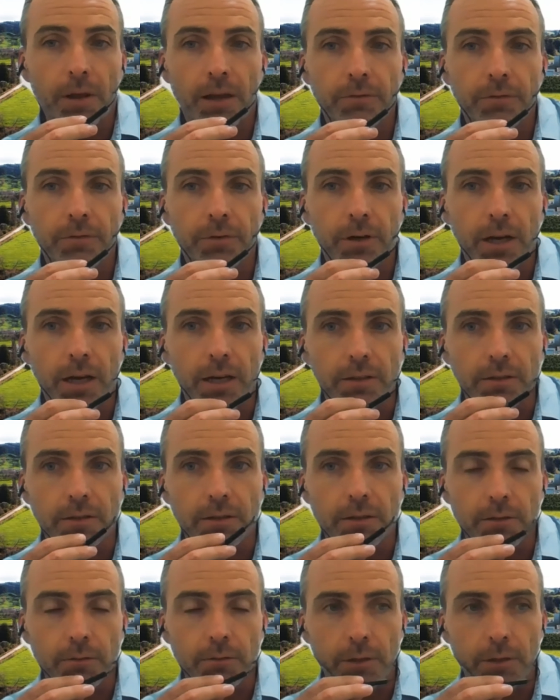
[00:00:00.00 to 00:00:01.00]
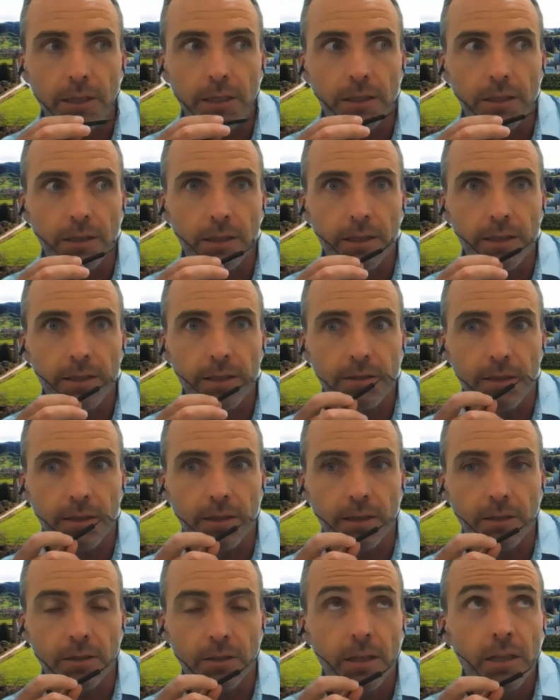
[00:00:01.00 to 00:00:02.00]
for us. We
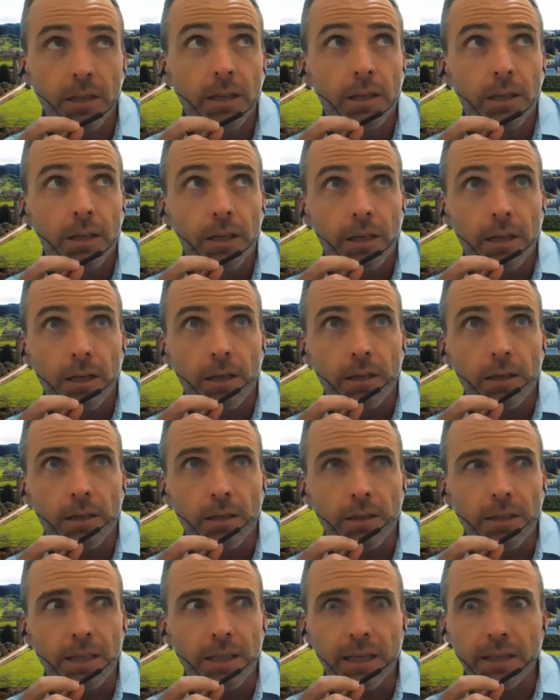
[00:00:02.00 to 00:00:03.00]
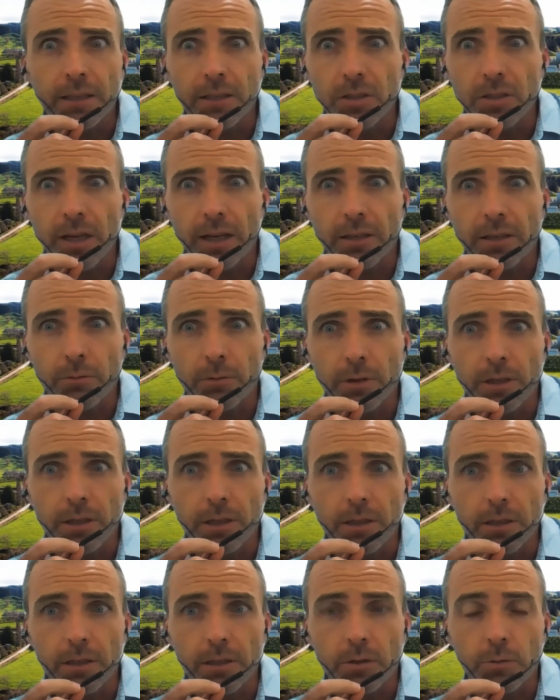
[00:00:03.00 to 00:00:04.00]
listed in the end of
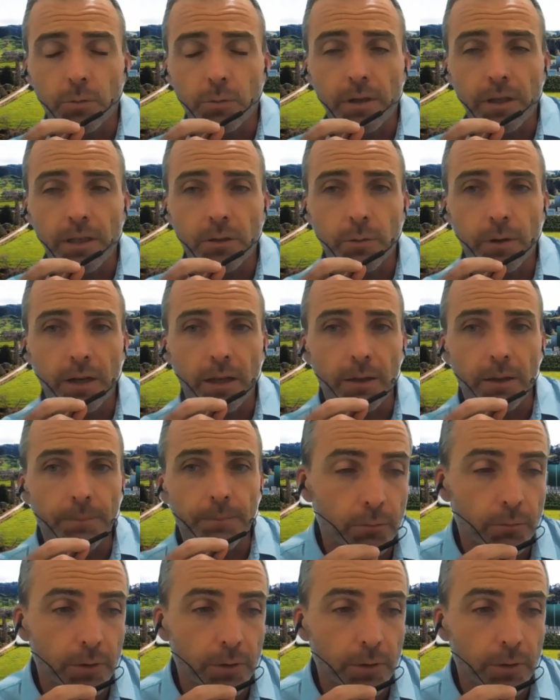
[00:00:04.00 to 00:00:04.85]
January 2020.